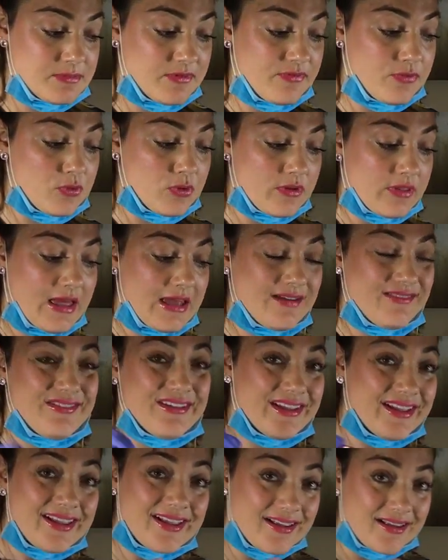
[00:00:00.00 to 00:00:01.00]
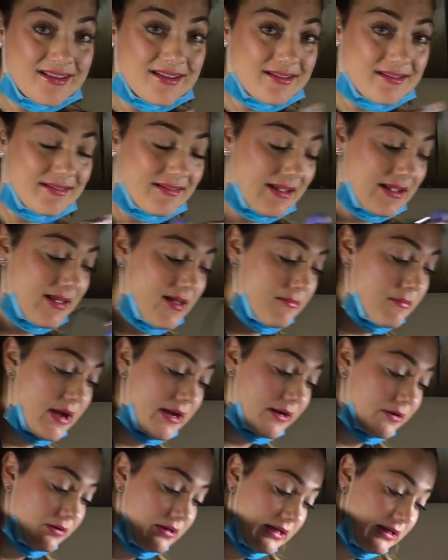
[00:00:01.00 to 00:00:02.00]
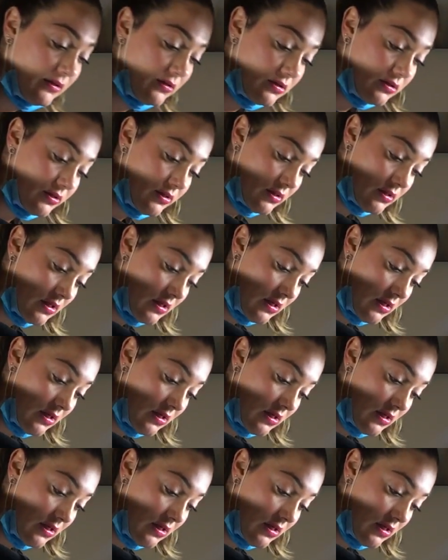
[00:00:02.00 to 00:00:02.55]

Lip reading: before that event and get microneedled.